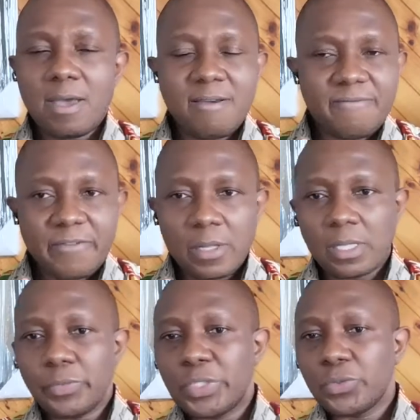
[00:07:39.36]

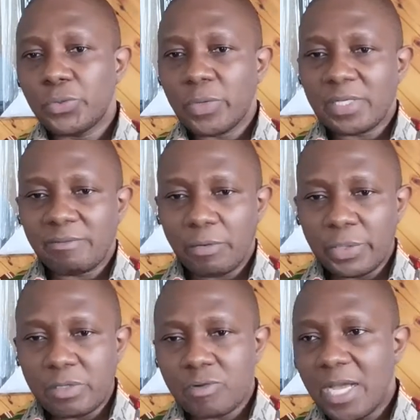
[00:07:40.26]
whatever
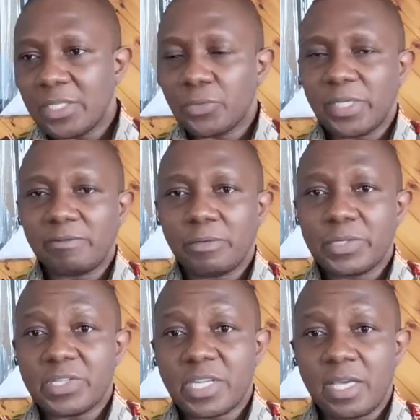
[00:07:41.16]
we write, whatever
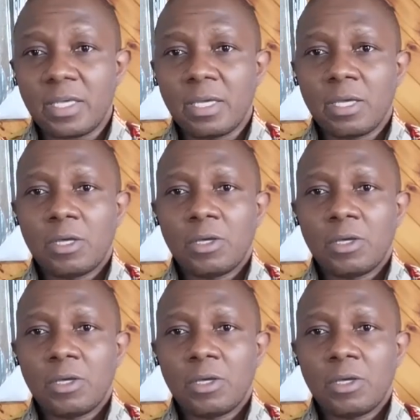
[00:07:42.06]
we say,